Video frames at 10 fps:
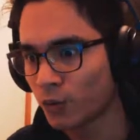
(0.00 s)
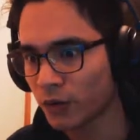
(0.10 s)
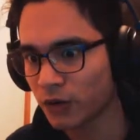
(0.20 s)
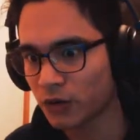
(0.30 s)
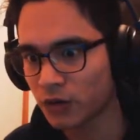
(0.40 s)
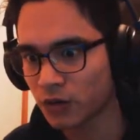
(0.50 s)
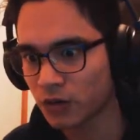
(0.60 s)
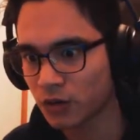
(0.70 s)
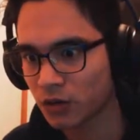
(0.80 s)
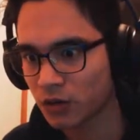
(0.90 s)
Whee!
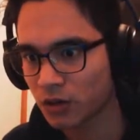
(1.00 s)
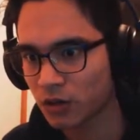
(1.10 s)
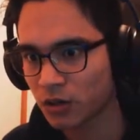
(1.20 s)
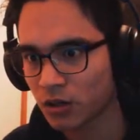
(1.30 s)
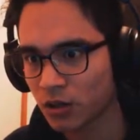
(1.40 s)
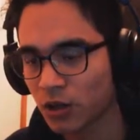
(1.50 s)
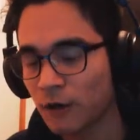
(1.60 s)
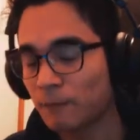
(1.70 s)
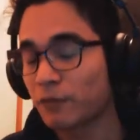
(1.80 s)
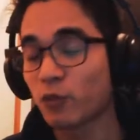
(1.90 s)

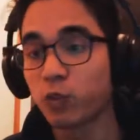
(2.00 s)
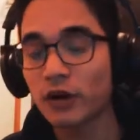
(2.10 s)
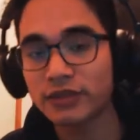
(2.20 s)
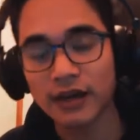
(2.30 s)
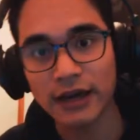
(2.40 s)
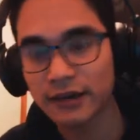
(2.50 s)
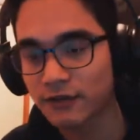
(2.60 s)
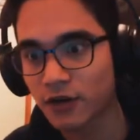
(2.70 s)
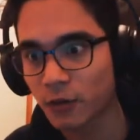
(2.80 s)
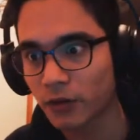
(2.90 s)
What the heck
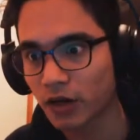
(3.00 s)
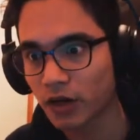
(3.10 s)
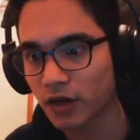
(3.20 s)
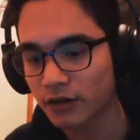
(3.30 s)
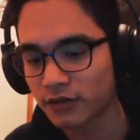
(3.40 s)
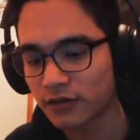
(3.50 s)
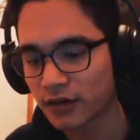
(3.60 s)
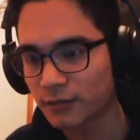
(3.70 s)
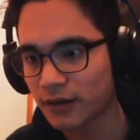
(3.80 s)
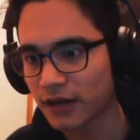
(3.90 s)
is going on?
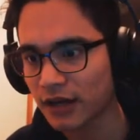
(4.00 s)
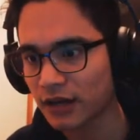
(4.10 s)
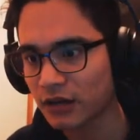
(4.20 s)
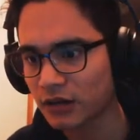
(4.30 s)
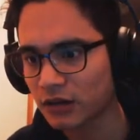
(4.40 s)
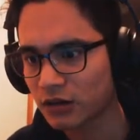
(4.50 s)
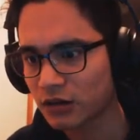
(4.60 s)
Damn my head.